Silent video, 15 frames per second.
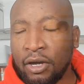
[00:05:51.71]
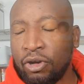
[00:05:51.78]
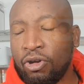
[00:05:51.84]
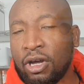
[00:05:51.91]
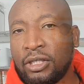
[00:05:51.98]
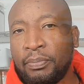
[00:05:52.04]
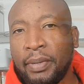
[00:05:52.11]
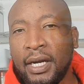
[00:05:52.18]

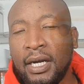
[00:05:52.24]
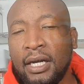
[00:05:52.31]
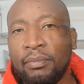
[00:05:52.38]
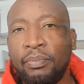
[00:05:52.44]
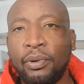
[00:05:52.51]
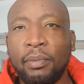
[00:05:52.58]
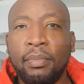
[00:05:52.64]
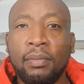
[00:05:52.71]
You're
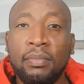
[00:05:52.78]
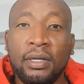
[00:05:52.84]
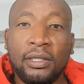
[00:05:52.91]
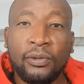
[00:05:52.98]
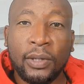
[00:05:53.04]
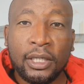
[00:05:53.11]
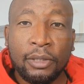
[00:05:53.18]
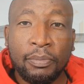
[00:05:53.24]
spending probably
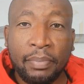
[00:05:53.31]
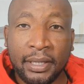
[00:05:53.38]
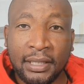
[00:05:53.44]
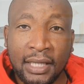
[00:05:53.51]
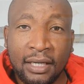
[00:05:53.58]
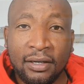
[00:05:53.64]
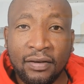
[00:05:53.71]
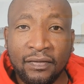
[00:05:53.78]

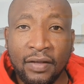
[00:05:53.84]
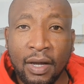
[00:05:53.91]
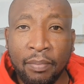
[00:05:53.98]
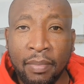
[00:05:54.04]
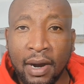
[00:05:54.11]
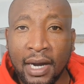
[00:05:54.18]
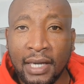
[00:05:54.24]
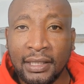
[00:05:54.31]
20% of the
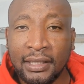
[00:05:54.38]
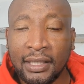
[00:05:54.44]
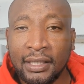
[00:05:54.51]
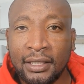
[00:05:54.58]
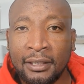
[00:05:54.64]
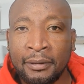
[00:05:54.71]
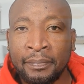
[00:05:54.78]
budget